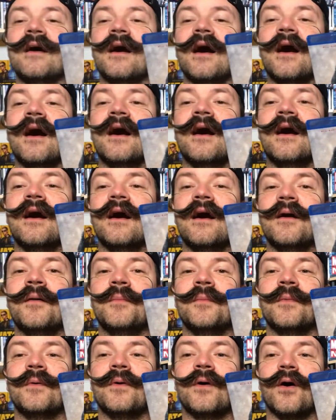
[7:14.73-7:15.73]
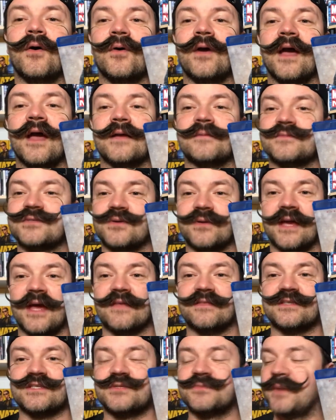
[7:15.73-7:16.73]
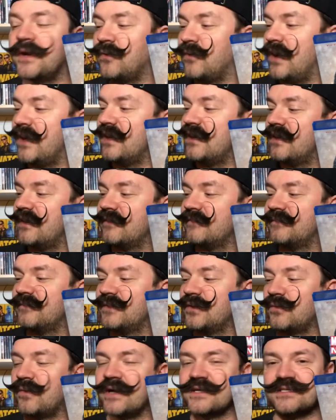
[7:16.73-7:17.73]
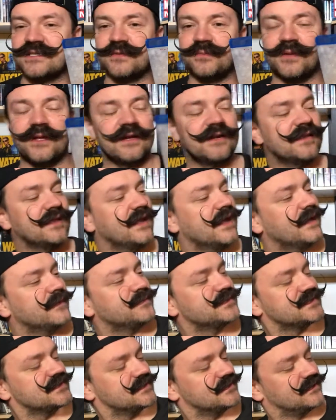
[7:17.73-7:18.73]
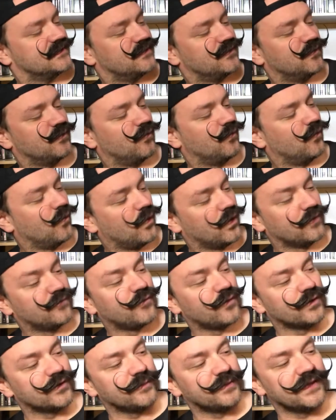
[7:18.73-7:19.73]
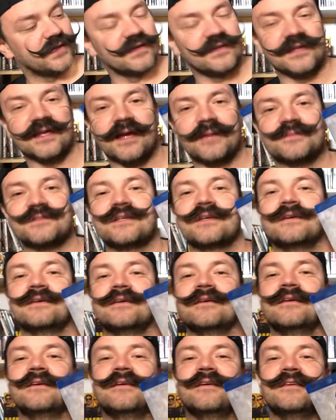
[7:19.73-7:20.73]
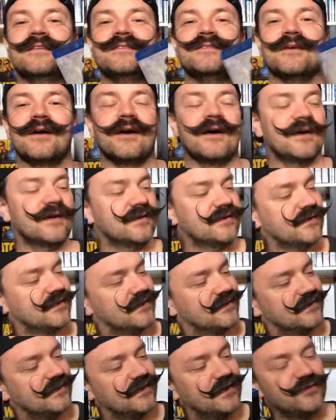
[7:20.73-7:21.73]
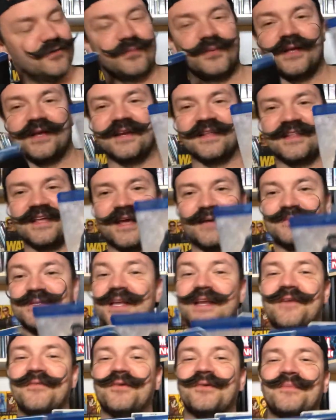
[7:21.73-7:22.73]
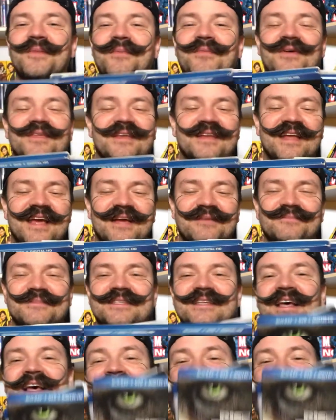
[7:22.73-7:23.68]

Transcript: Um, okay, so yeah, this is my ranking. Rise of the Planet of the Apes, War for the Planet of the Apes, Dawn of the Planet of the Apes. I never remember the names.